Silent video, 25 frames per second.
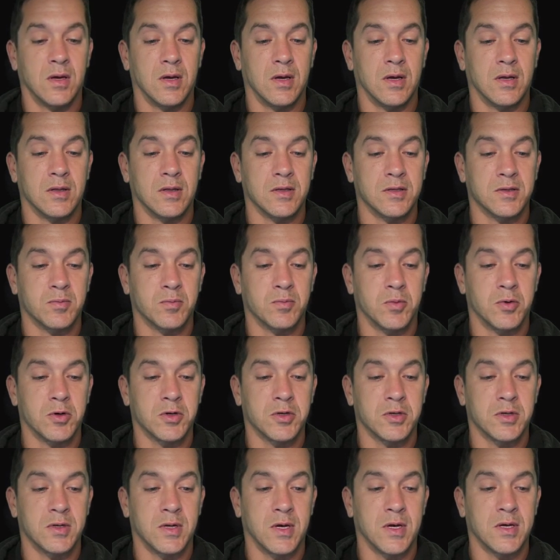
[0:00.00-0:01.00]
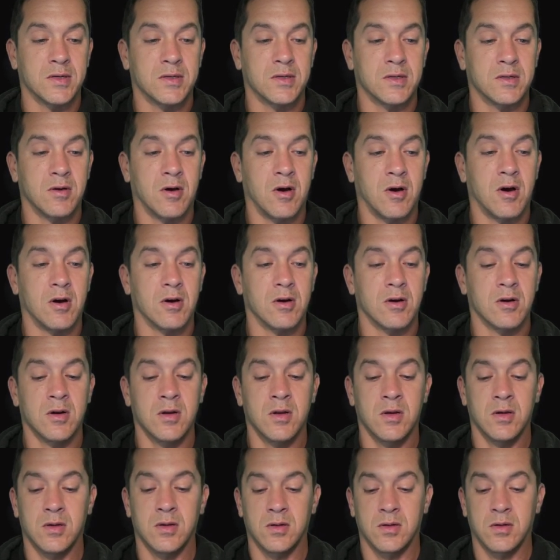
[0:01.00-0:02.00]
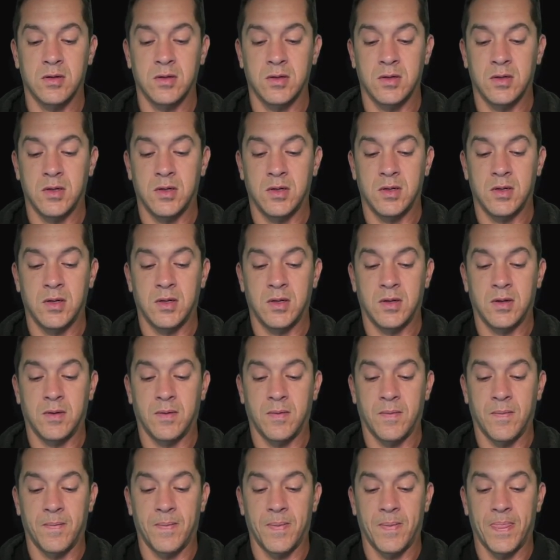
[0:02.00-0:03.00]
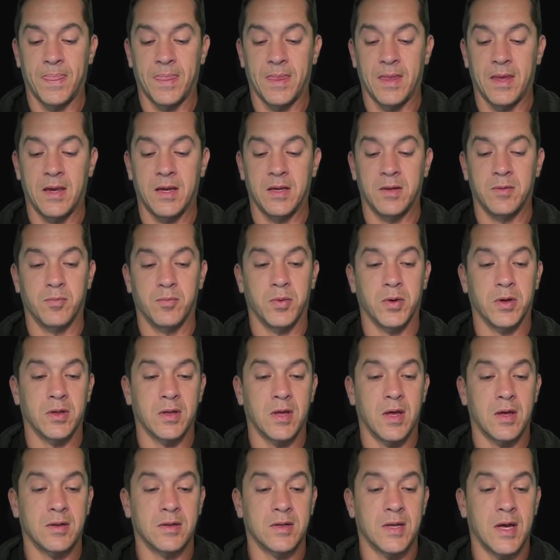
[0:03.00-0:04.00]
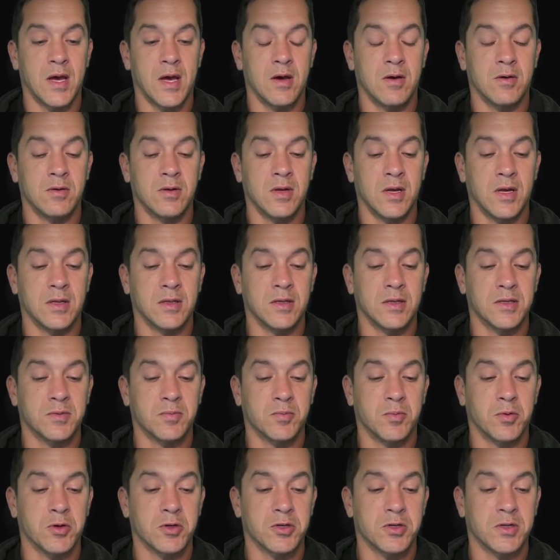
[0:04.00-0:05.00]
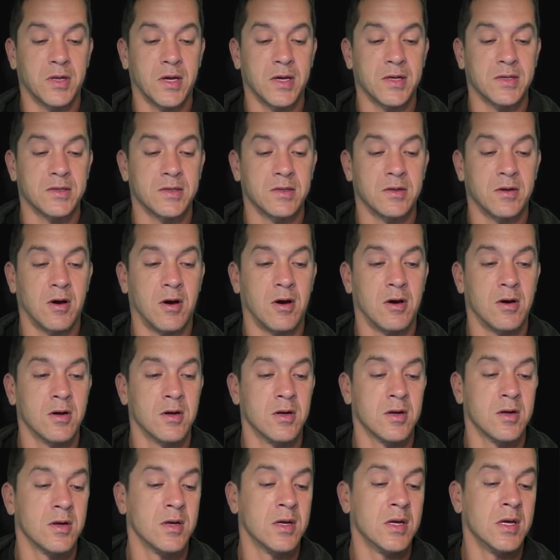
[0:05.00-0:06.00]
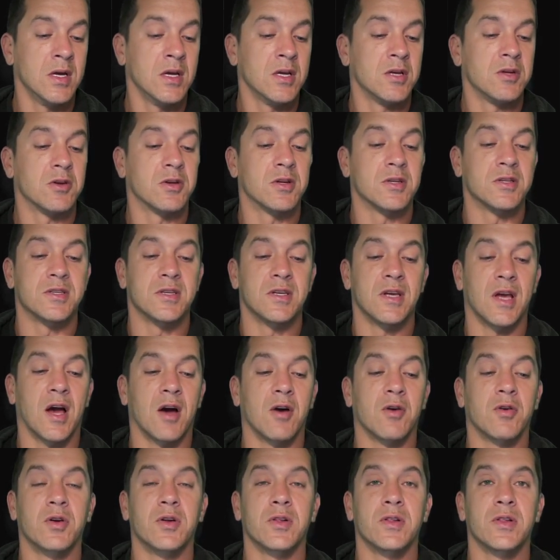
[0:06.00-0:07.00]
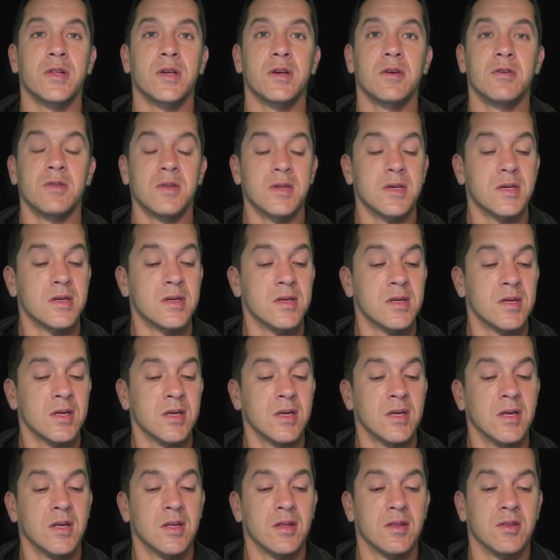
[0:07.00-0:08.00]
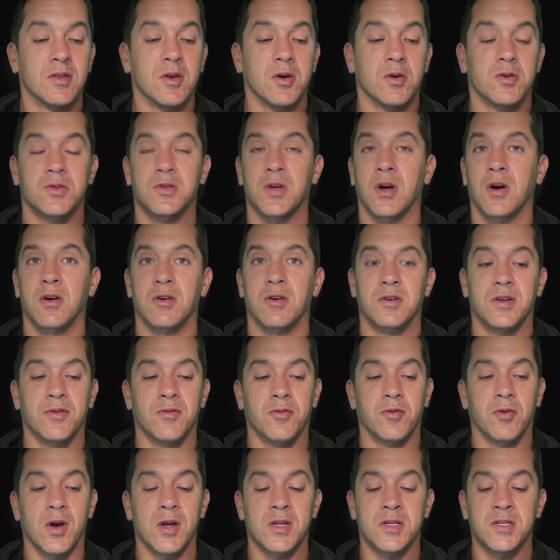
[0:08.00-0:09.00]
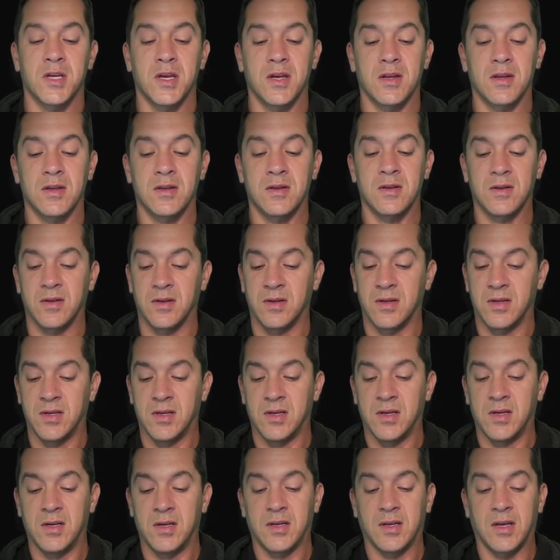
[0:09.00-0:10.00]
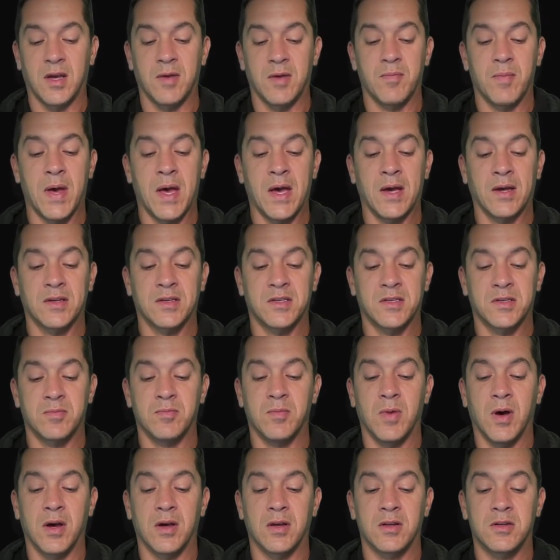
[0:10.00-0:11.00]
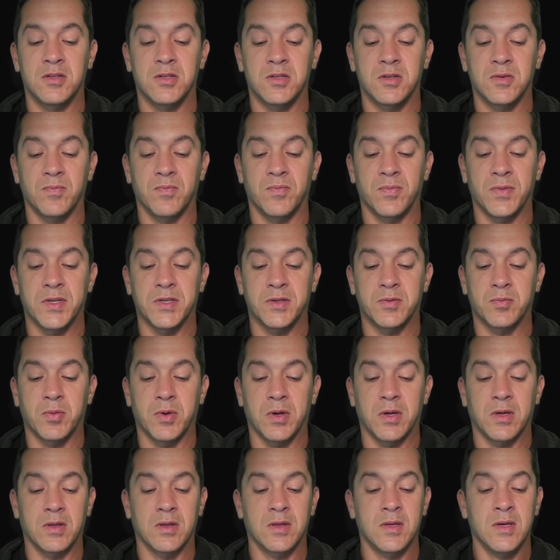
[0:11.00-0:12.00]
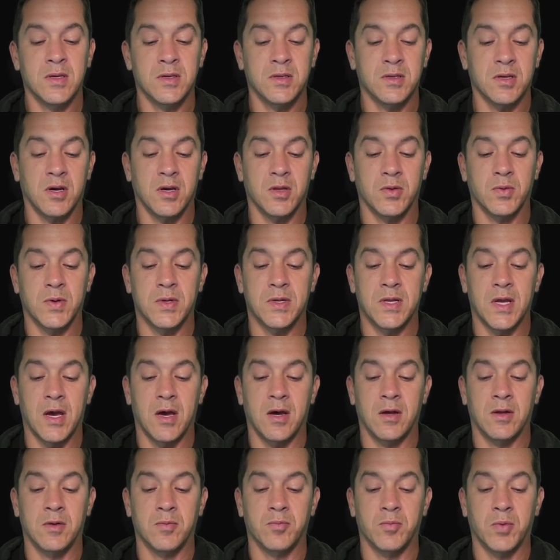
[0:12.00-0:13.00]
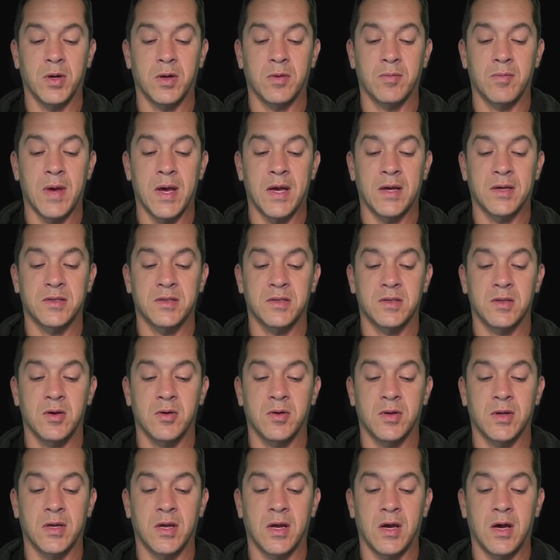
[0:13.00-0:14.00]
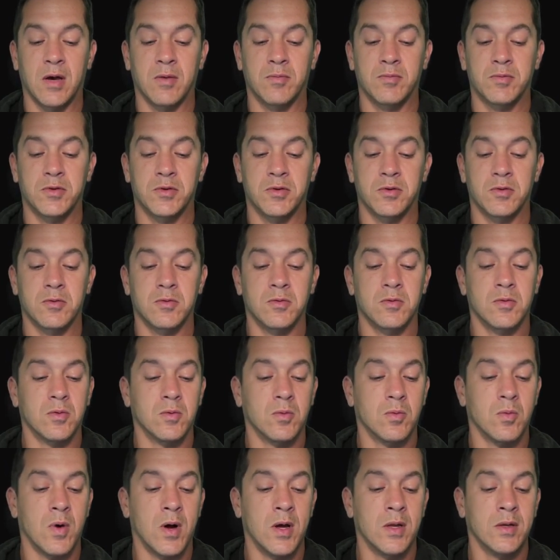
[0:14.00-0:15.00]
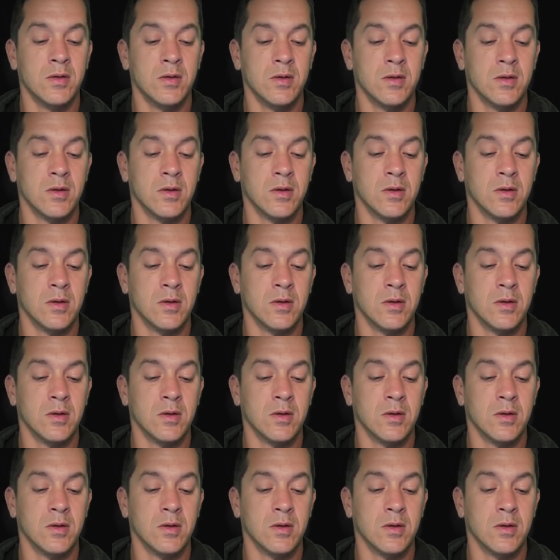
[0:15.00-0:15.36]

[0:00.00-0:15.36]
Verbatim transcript: Let's push nice and hard and bring that down and let's push nice and hard. You can see how clearly those are differentiated. Okay, max smudge. Let's bring this all the way down, bring max loading up to 1.